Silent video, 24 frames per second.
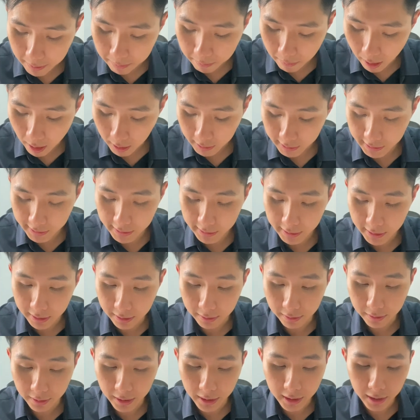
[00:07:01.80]
marks
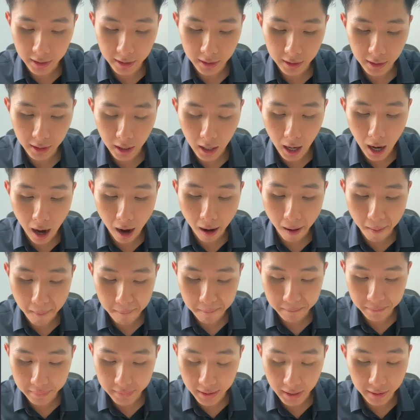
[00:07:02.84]
here in the